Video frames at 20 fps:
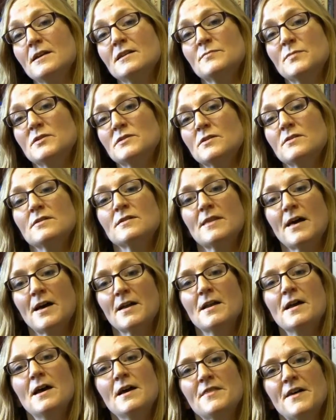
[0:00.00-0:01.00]
pursuing that
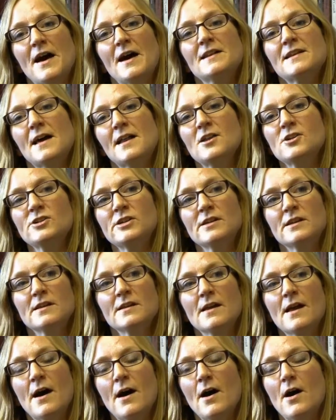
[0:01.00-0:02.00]

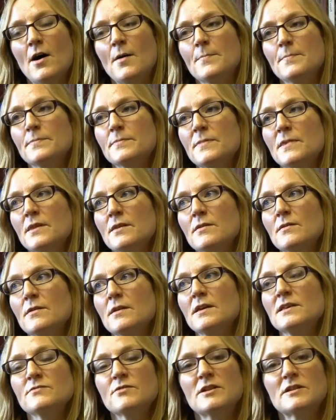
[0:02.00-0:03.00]
analogy.
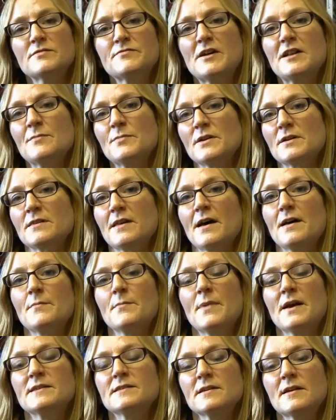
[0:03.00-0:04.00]
He's really developing that
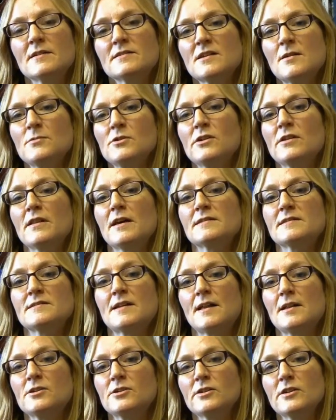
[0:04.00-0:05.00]
basic assumption there's
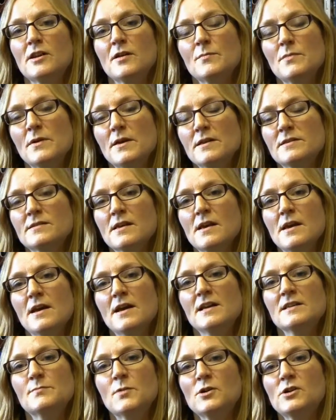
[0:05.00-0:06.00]
analogy, and
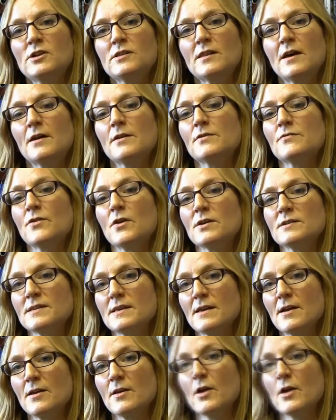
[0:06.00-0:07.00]
he's pushing that as far as he can